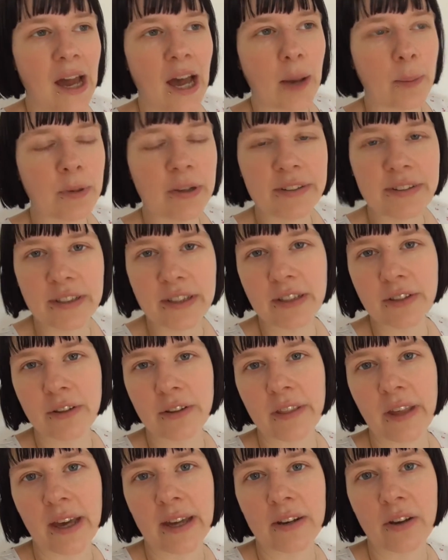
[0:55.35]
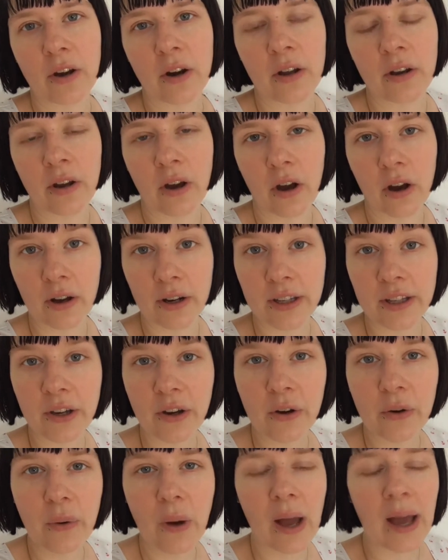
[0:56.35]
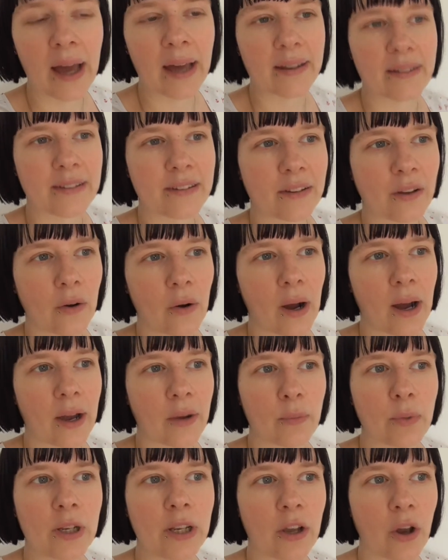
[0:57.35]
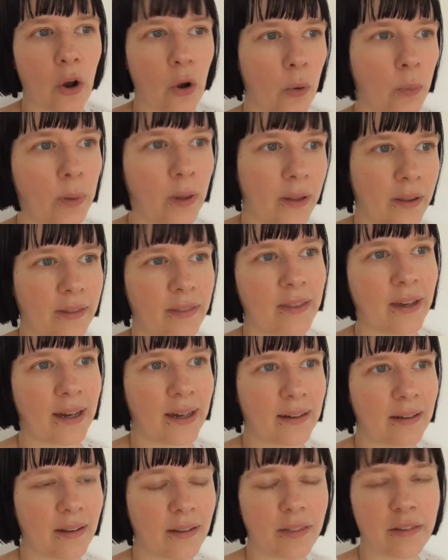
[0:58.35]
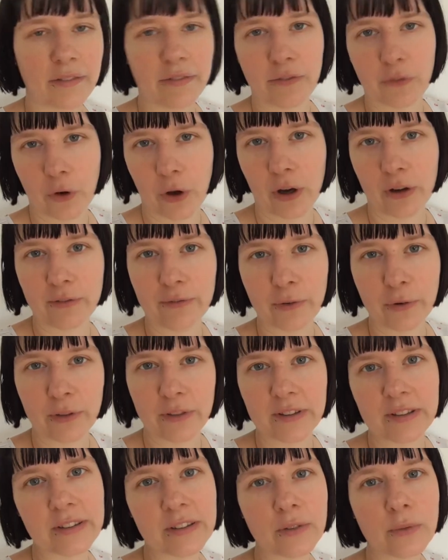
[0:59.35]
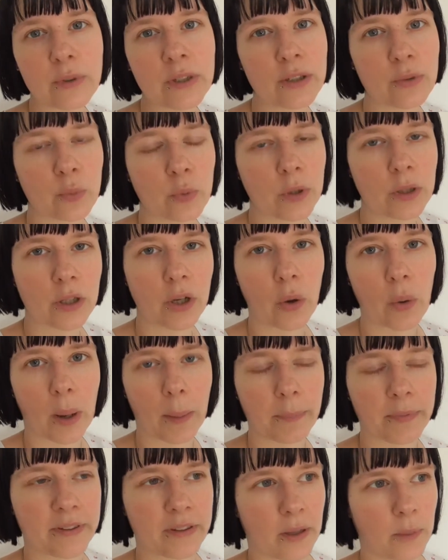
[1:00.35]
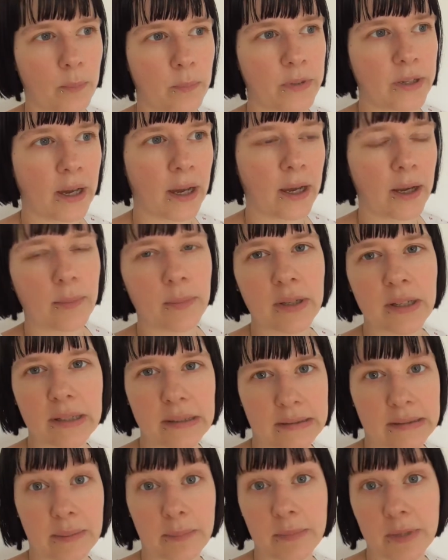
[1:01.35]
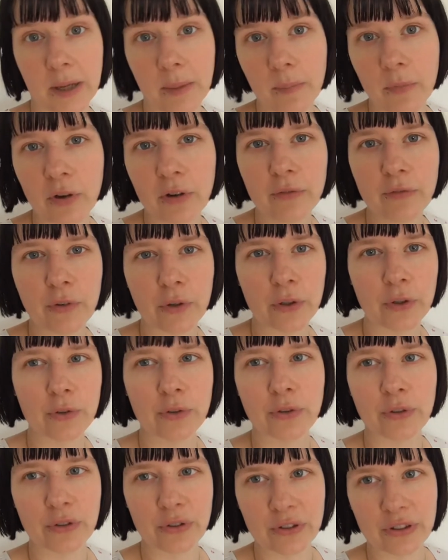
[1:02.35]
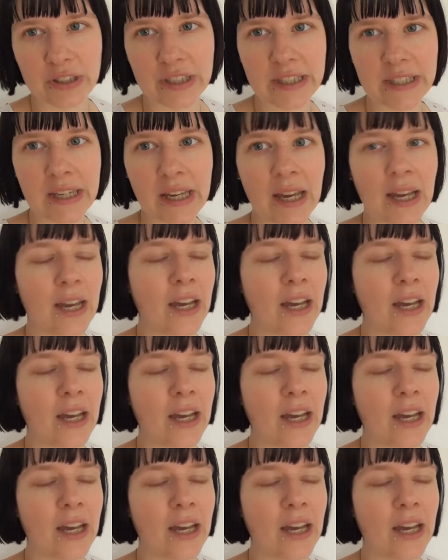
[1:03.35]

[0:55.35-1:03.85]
I'm listening to that on audio, and so I really hope that the vlog for this series will go up sometime in September for you to see.